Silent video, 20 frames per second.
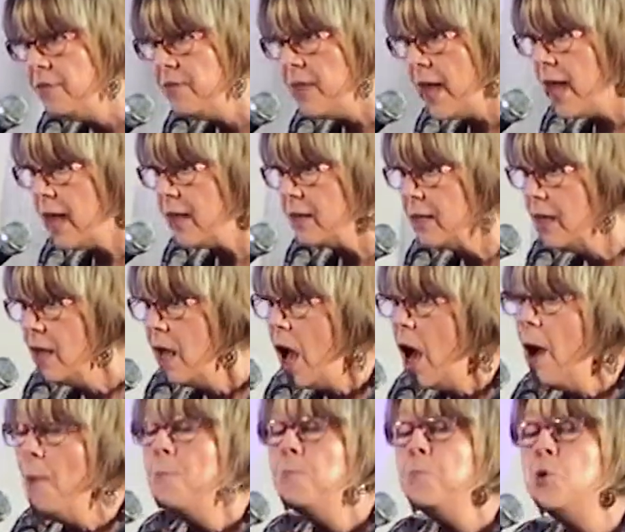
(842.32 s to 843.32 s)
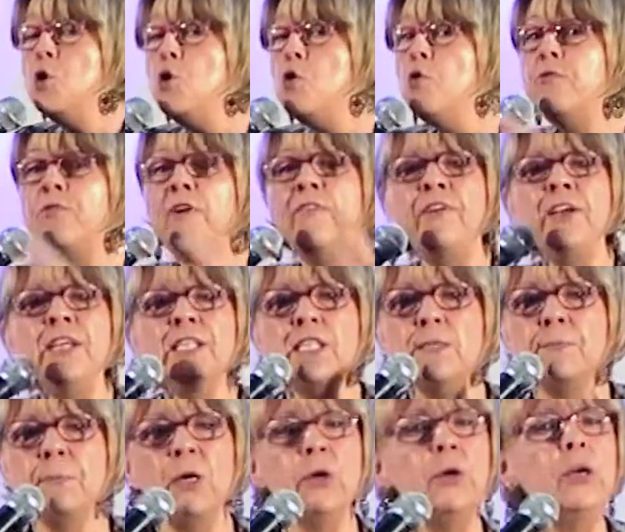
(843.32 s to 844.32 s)
that. A move of his
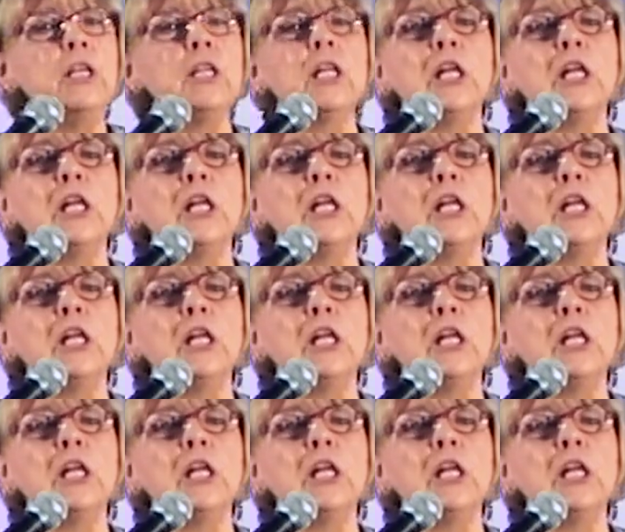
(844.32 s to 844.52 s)
Spirit